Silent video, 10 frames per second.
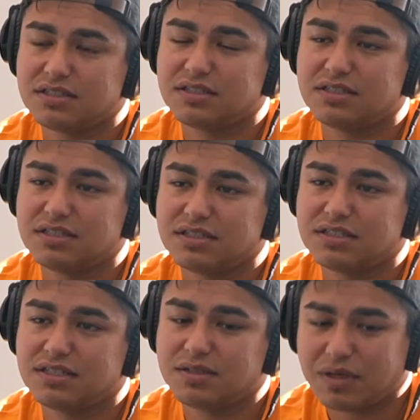
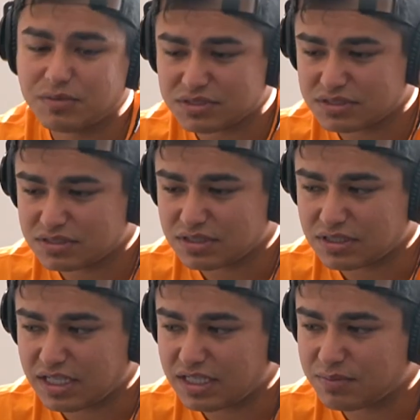Yeah.
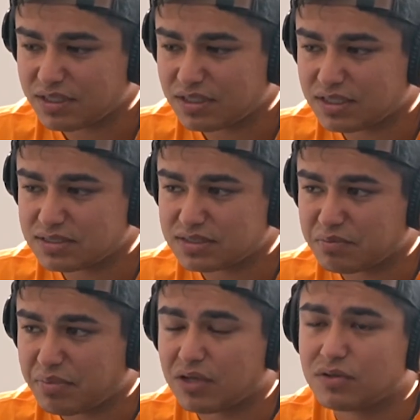I had my cousin
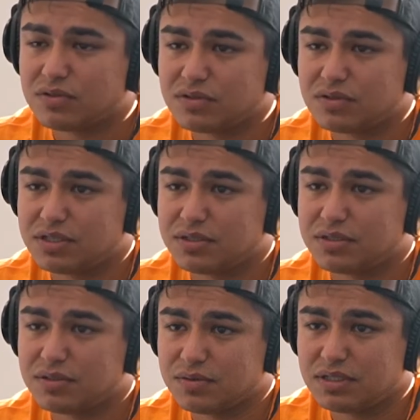Paco
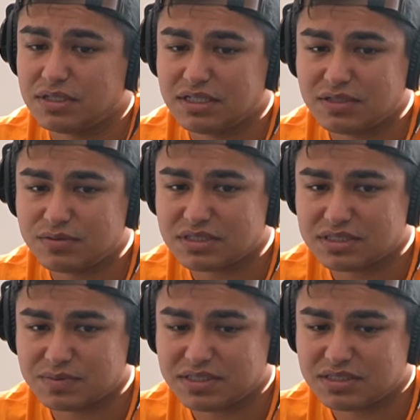here, and he was
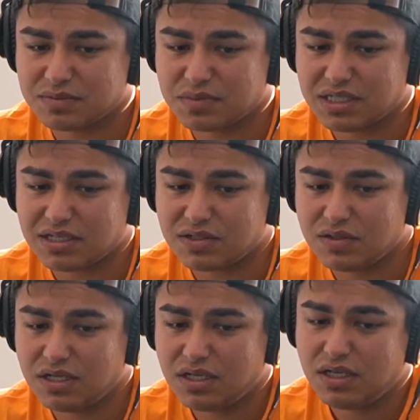explaining to me how
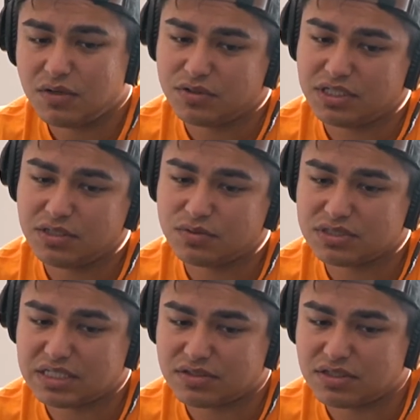when he was
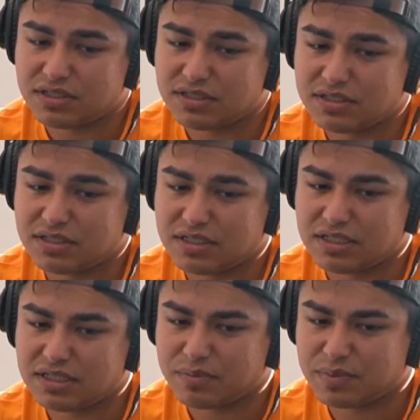down there
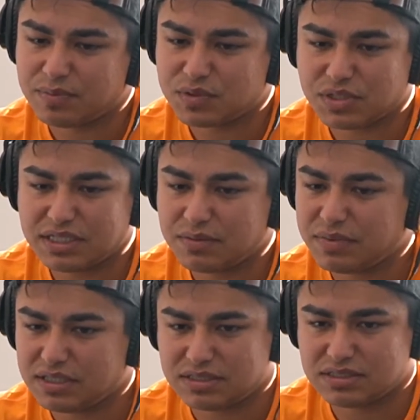trying to
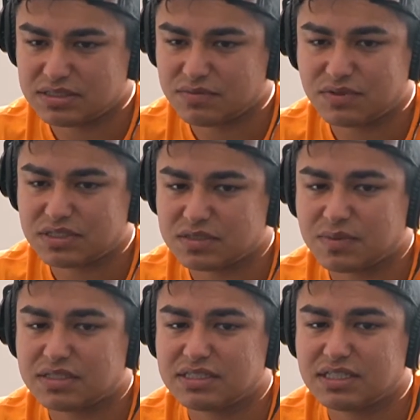make it to some Fuerzas
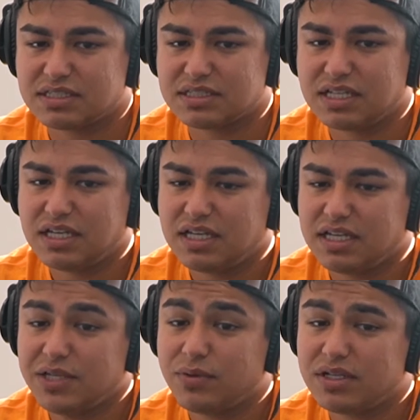Básicas,
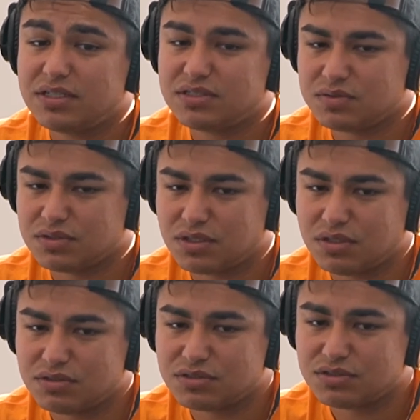he ran into a
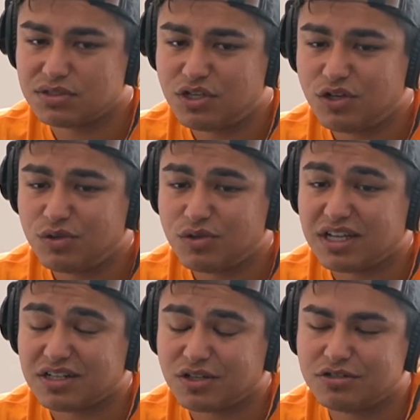coach who
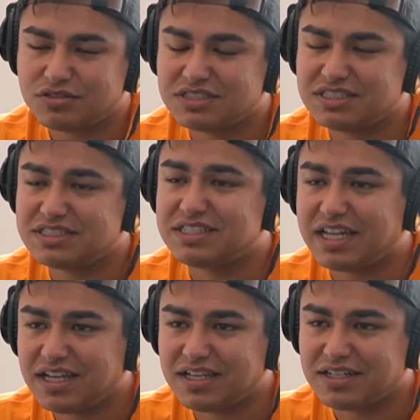had coached his
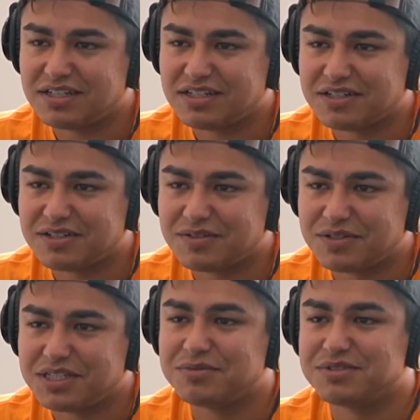dad
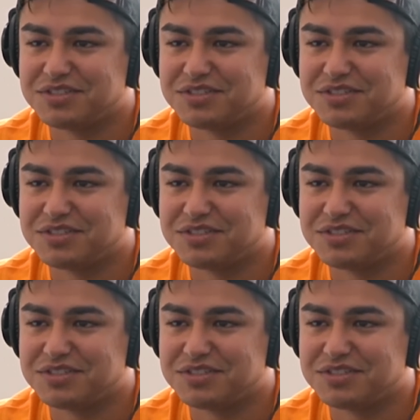when he was